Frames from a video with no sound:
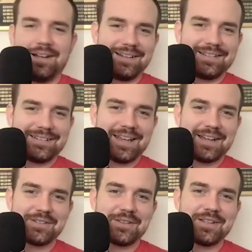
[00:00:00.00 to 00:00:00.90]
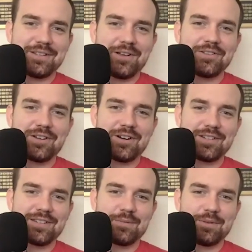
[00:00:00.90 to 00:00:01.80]
uh, yeah, so this all
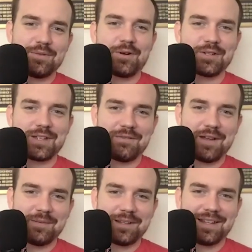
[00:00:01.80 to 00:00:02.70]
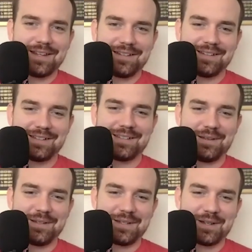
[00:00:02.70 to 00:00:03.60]
starts with focus on the family. Then it's
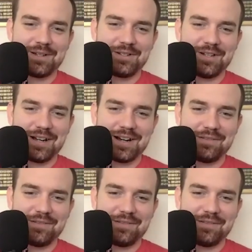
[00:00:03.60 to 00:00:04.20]
a it's a good chunk